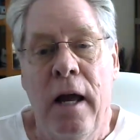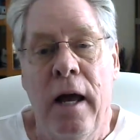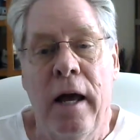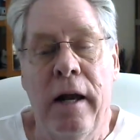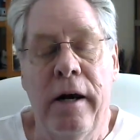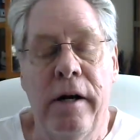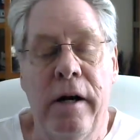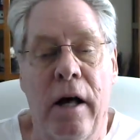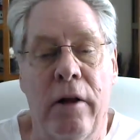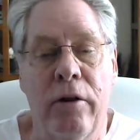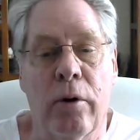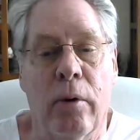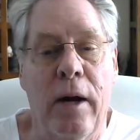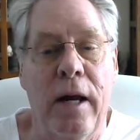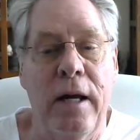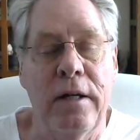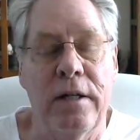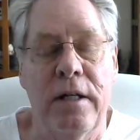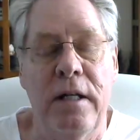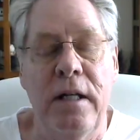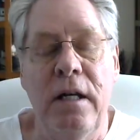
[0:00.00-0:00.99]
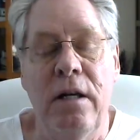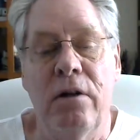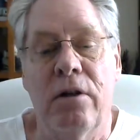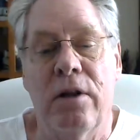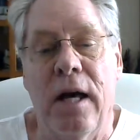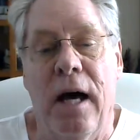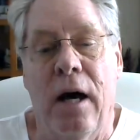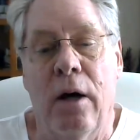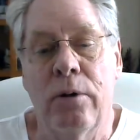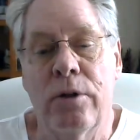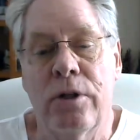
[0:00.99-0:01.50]
and another
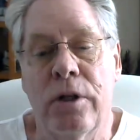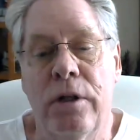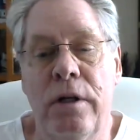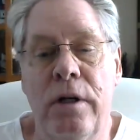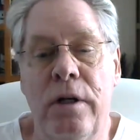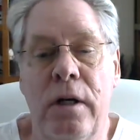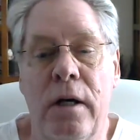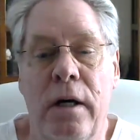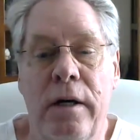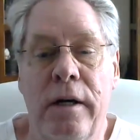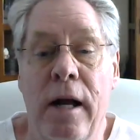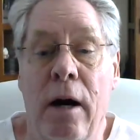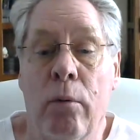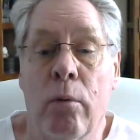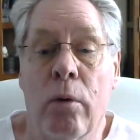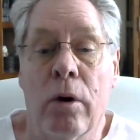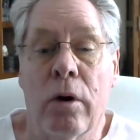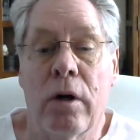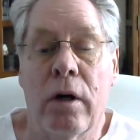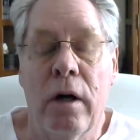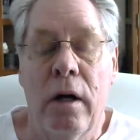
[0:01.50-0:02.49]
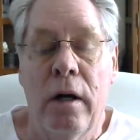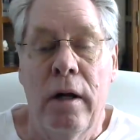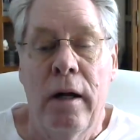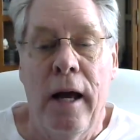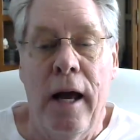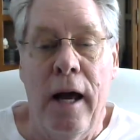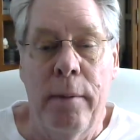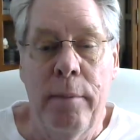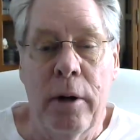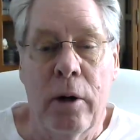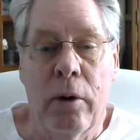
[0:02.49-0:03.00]
18,000 network
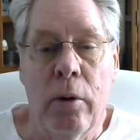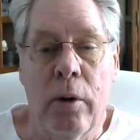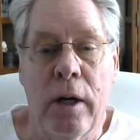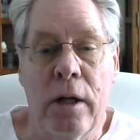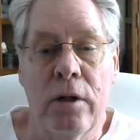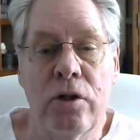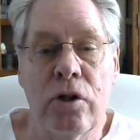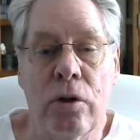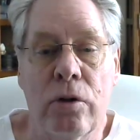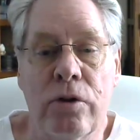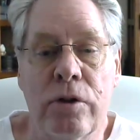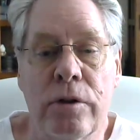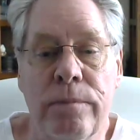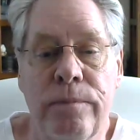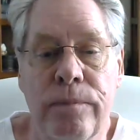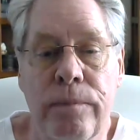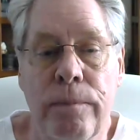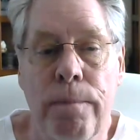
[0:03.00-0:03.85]
admin credentials.